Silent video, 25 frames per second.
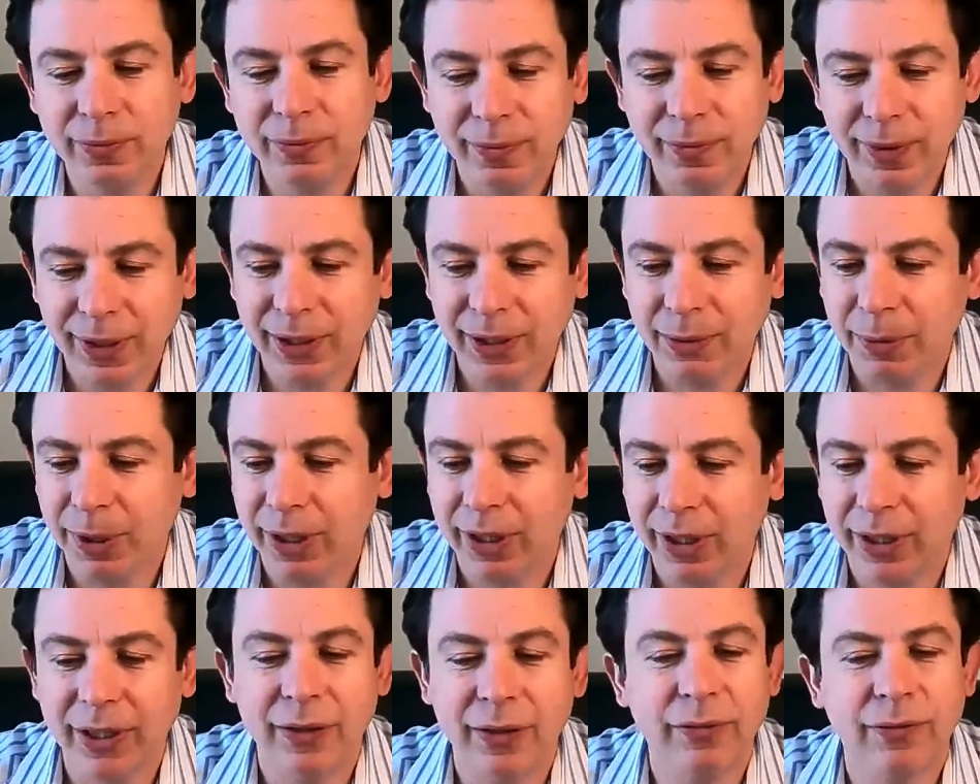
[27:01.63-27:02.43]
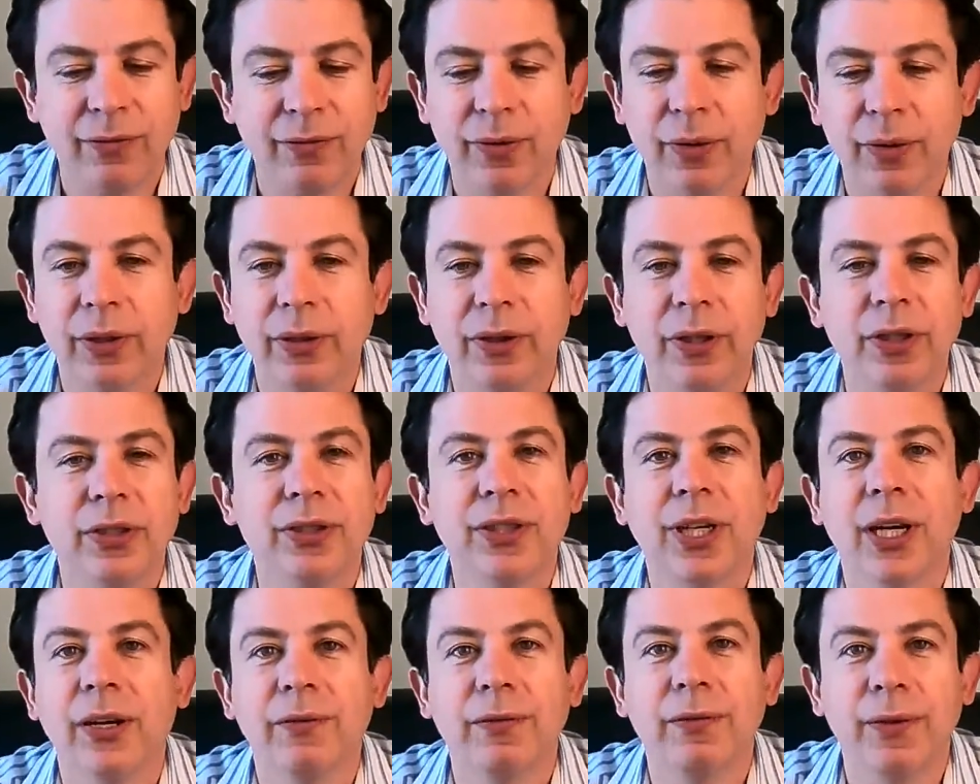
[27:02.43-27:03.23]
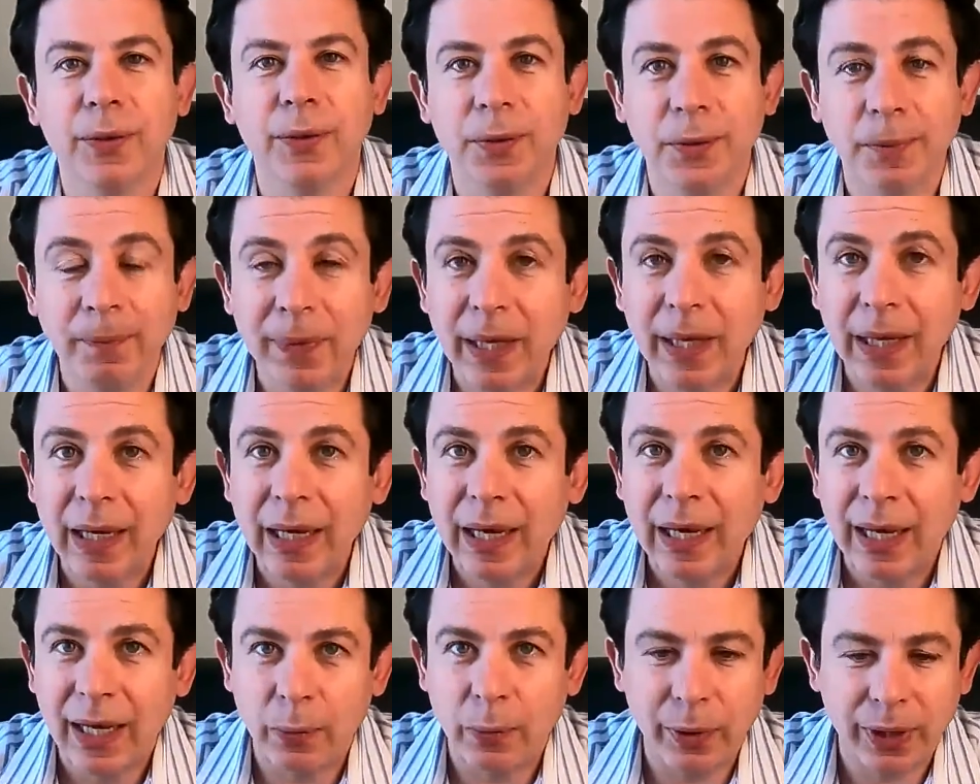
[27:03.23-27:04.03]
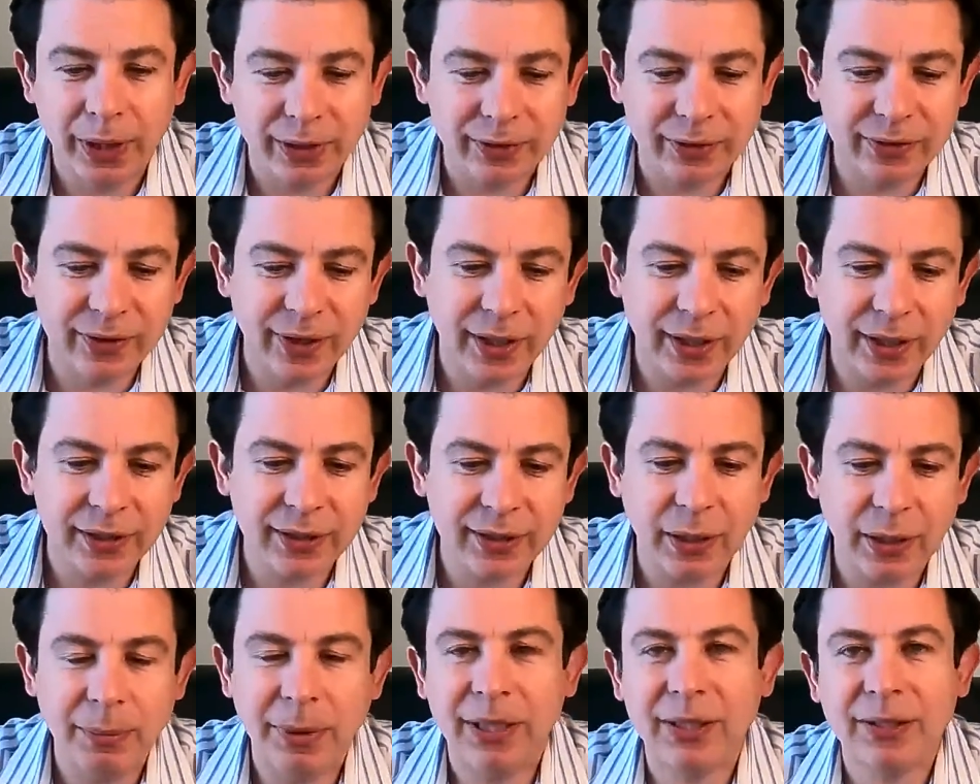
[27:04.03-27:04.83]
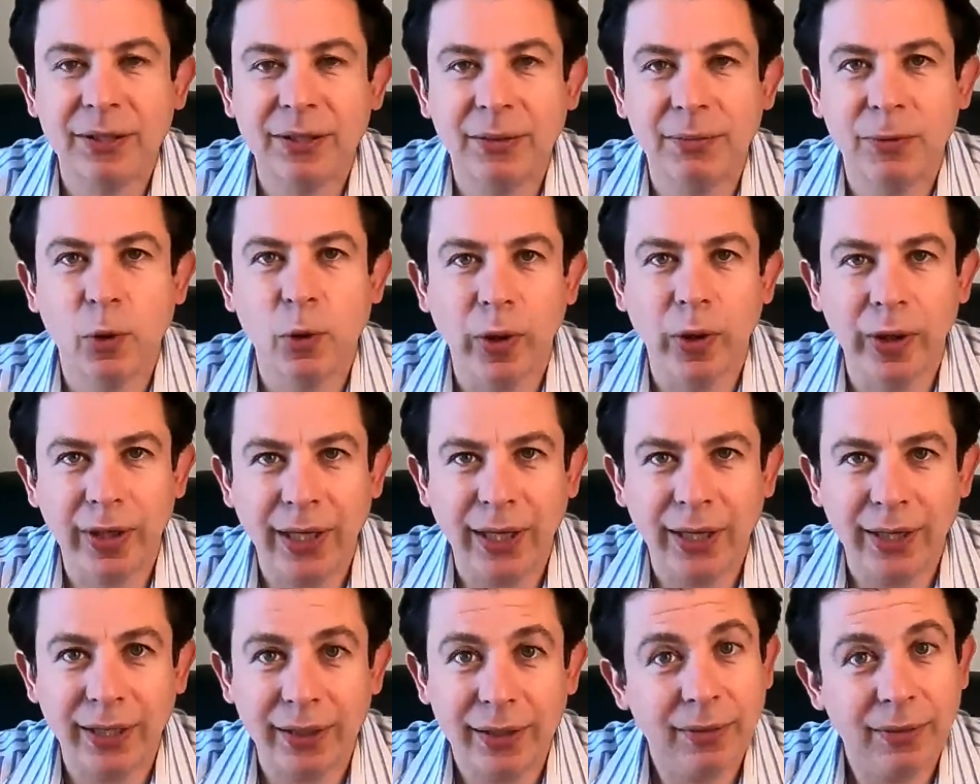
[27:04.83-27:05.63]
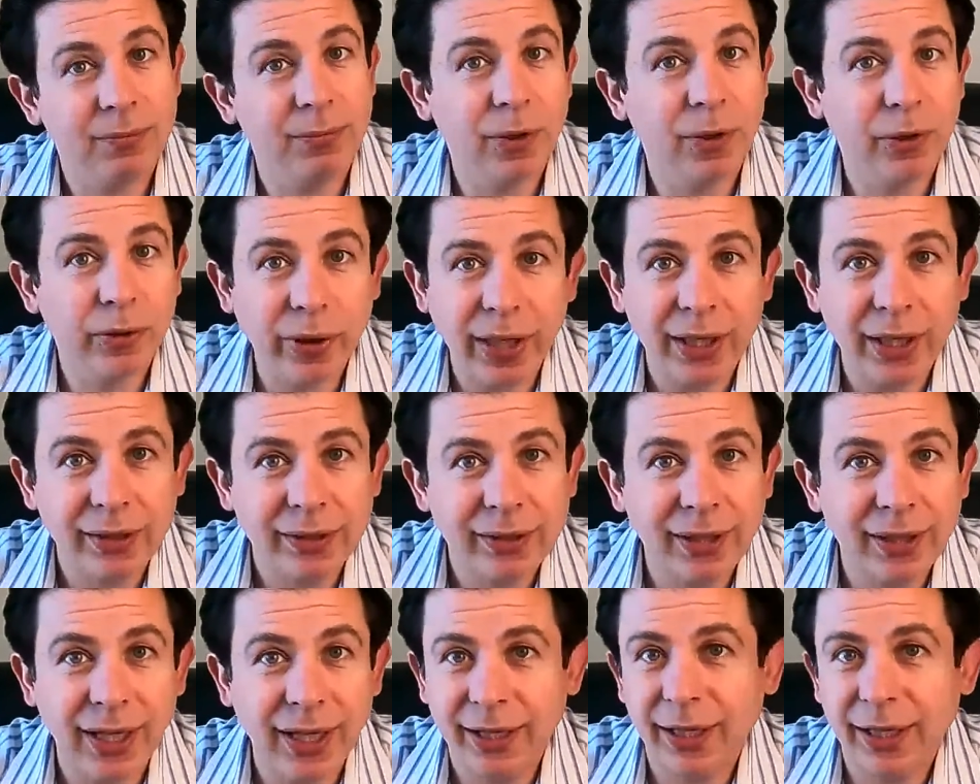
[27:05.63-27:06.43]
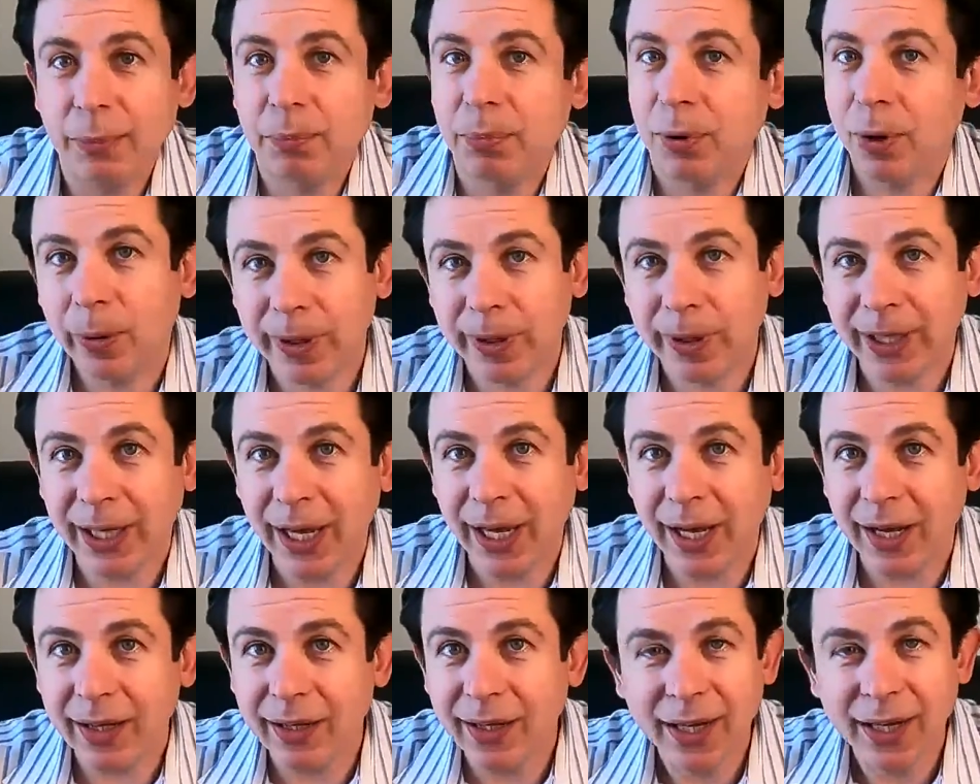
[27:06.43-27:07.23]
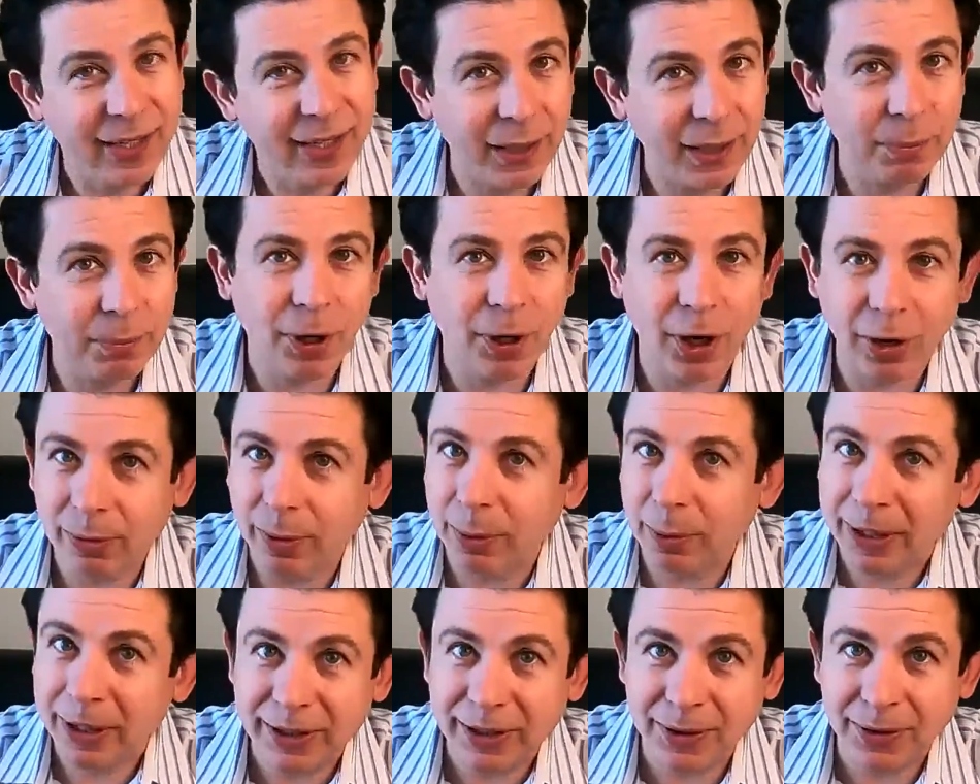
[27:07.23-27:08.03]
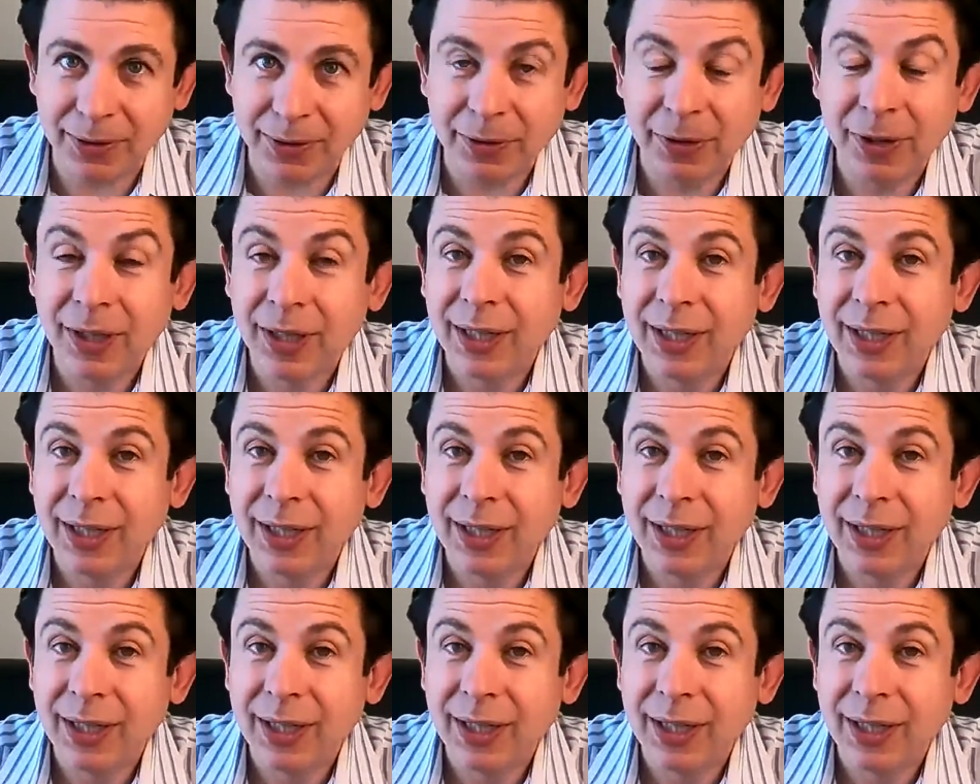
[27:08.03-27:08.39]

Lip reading: in the market for this kind of food, and we can sell it and make some coin at it. Great. And they probably can, and they probably do.